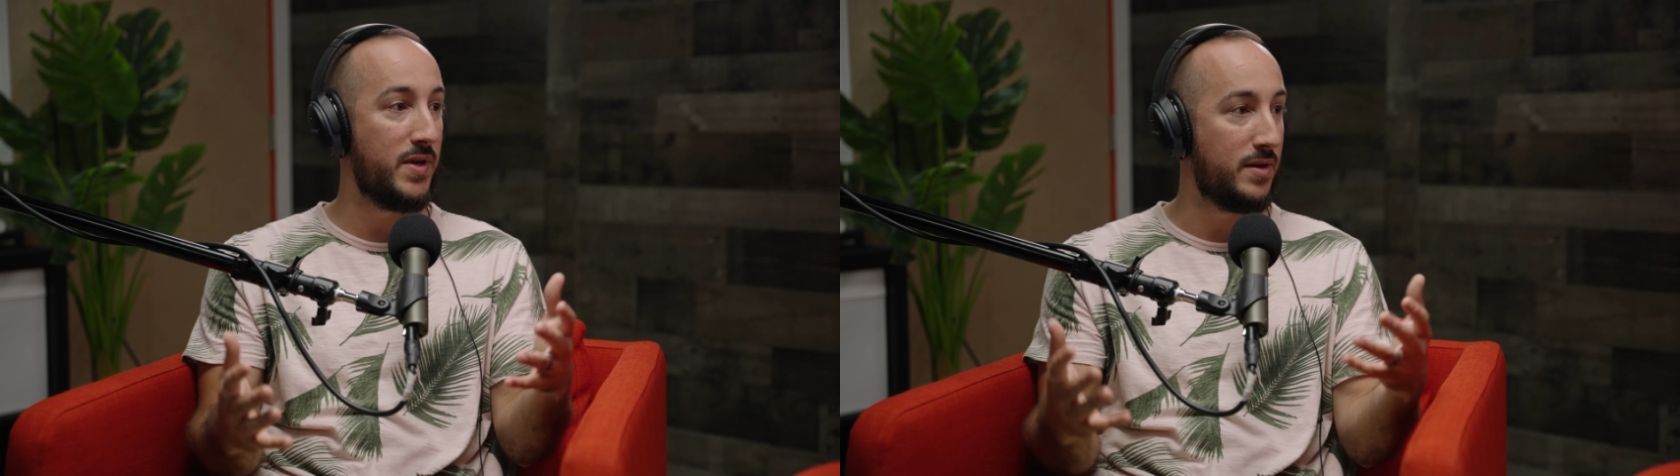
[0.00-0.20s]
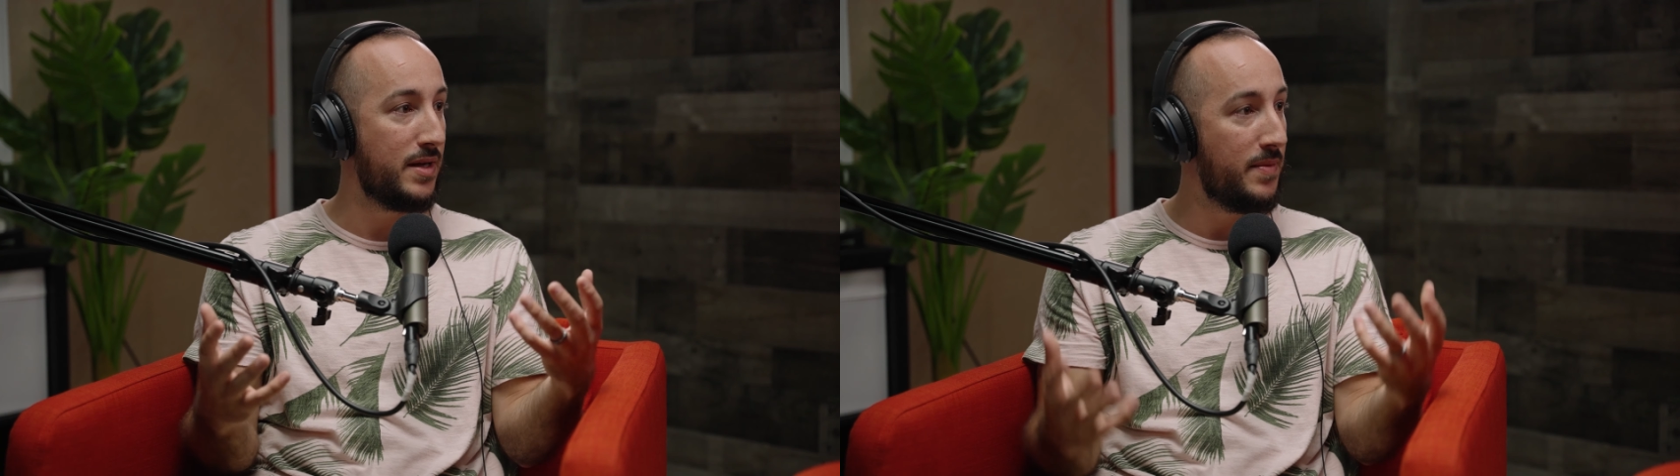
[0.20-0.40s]

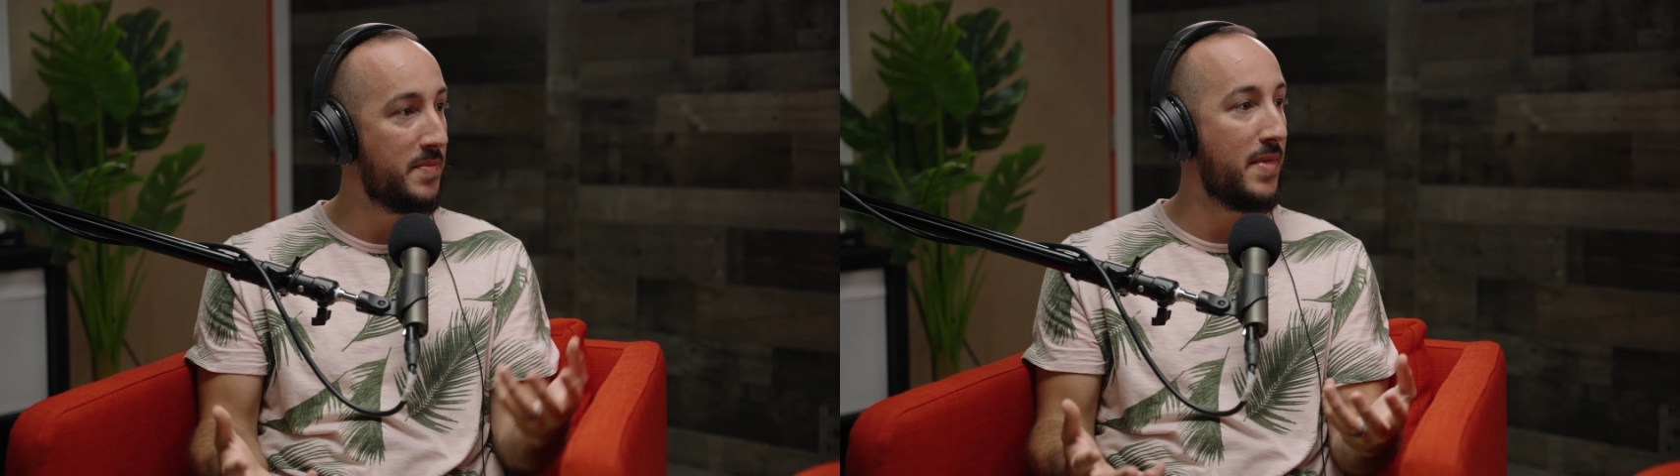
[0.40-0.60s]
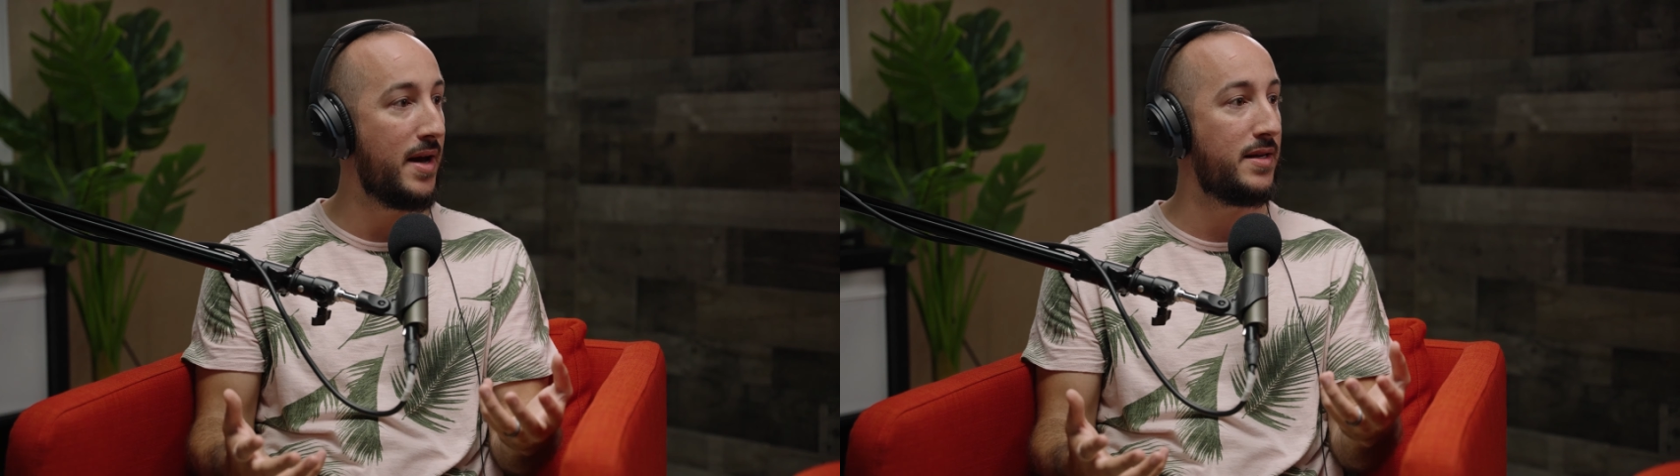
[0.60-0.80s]
you know,
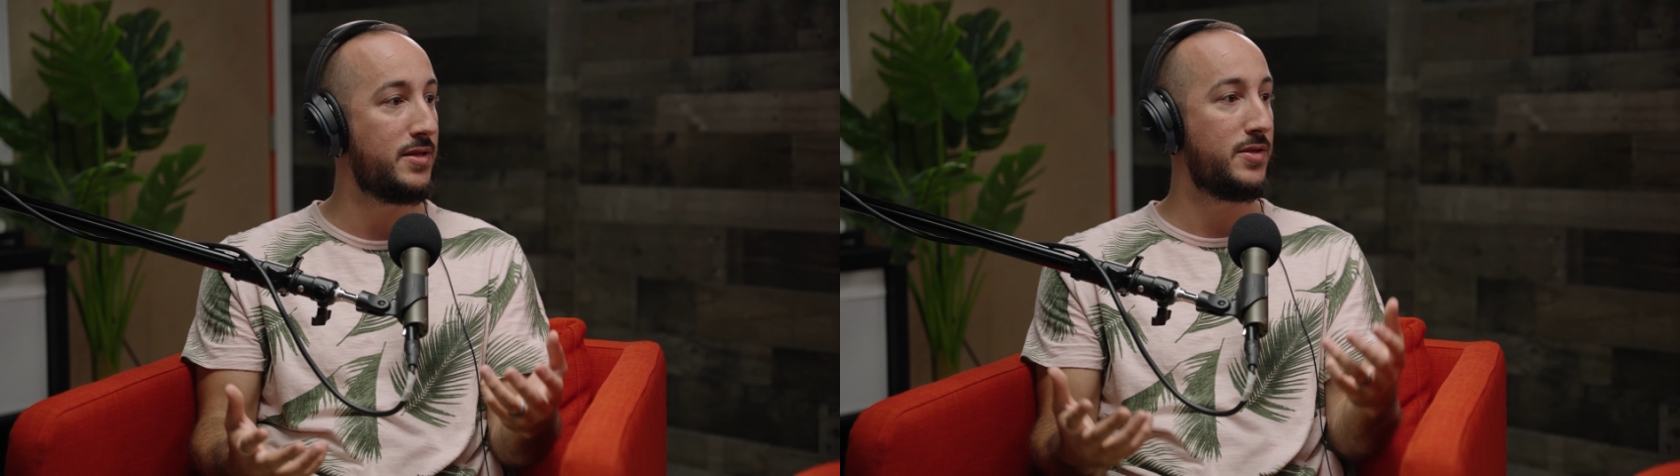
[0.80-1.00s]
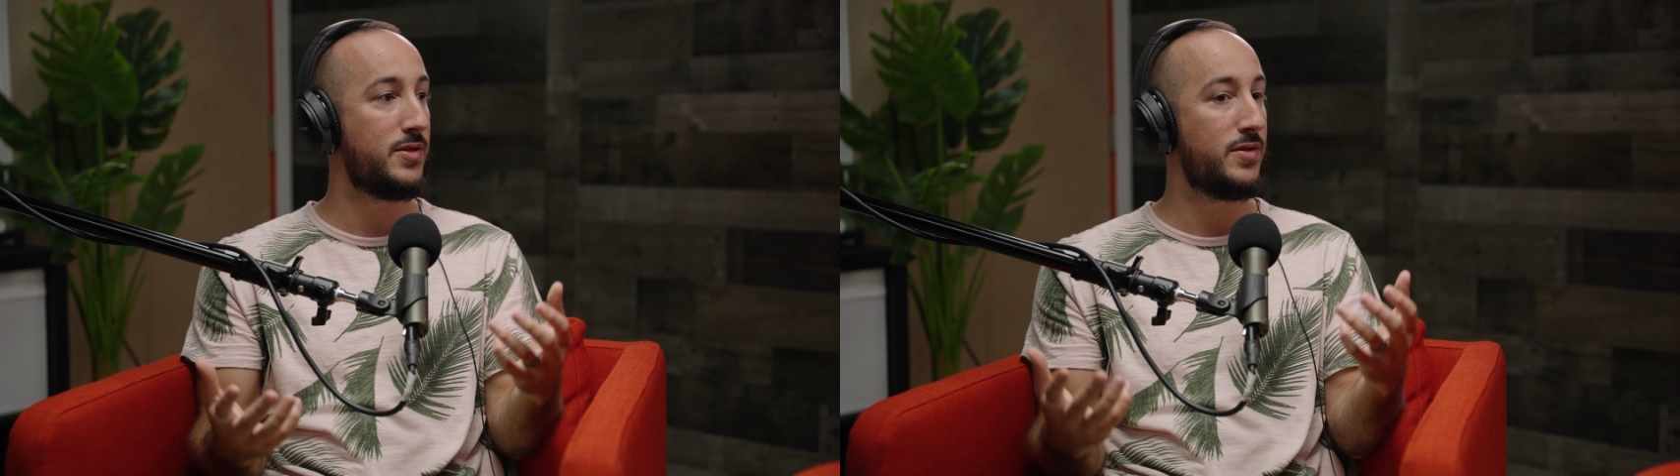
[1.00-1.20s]
keep in mind,